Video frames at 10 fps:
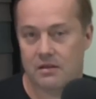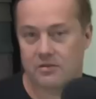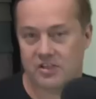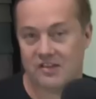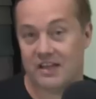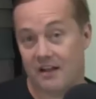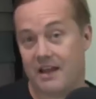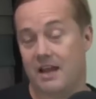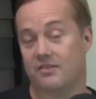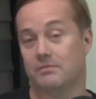Jason
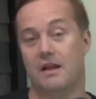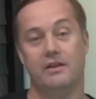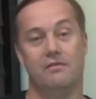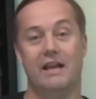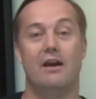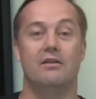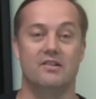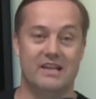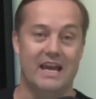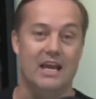Calacanis, I'm telling you right now, is
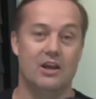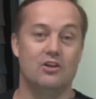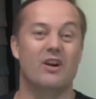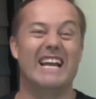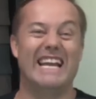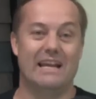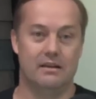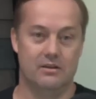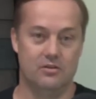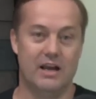saying, You're an idiot.
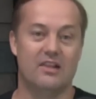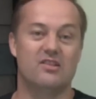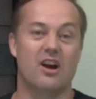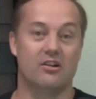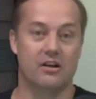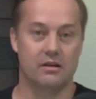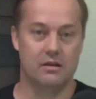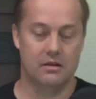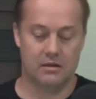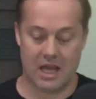You got suckered.
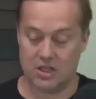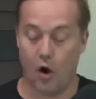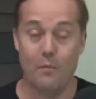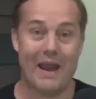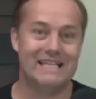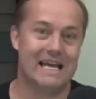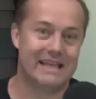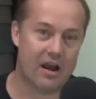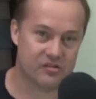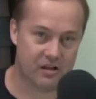And don't pay
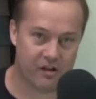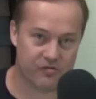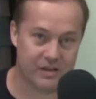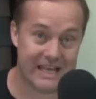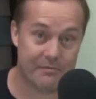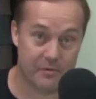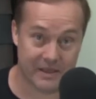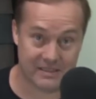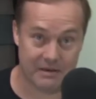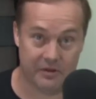$10,000 for a demo
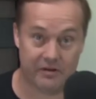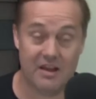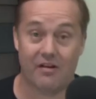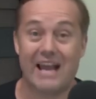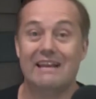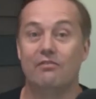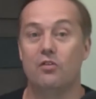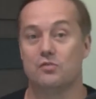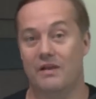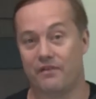pit table there either. I give
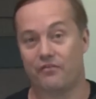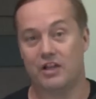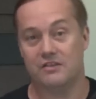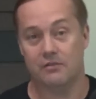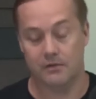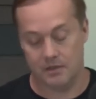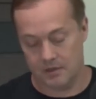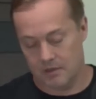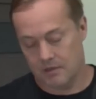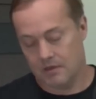those away for free too.
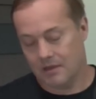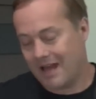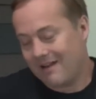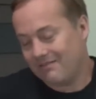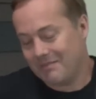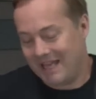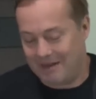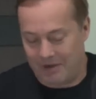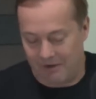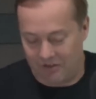I don't have to make any
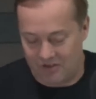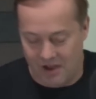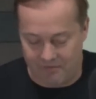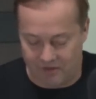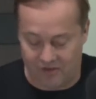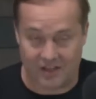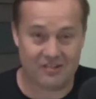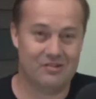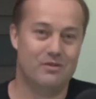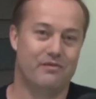money off these conferences. I
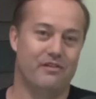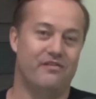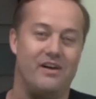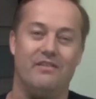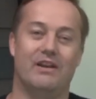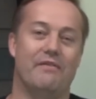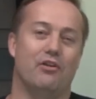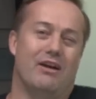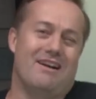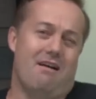just do it for the fun of it, have a
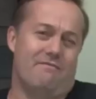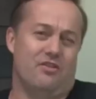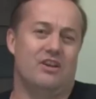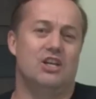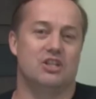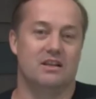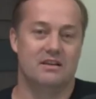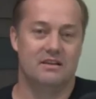great conversation.